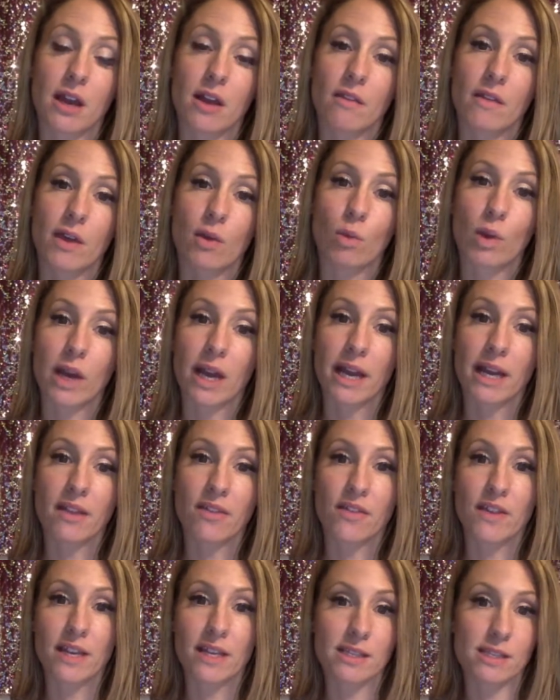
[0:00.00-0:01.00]
Like, what kind of
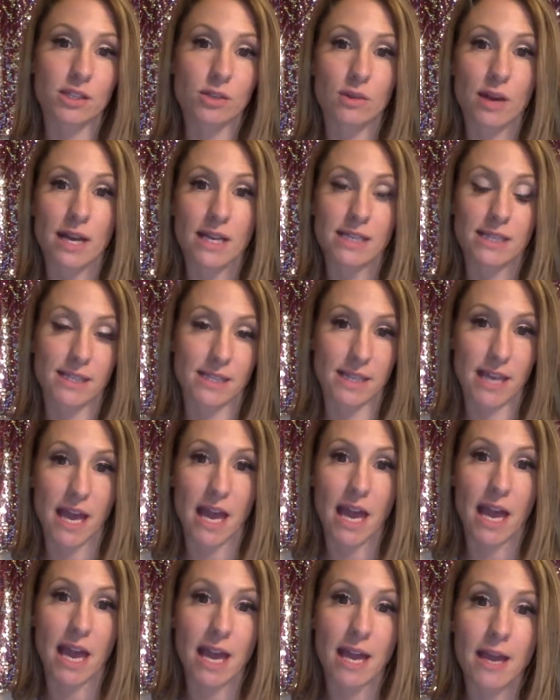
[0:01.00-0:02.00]
things do I
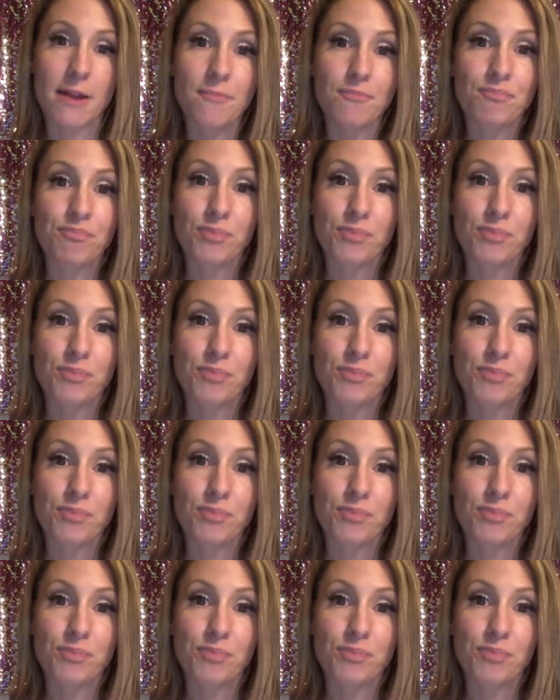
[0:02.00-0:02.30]
say?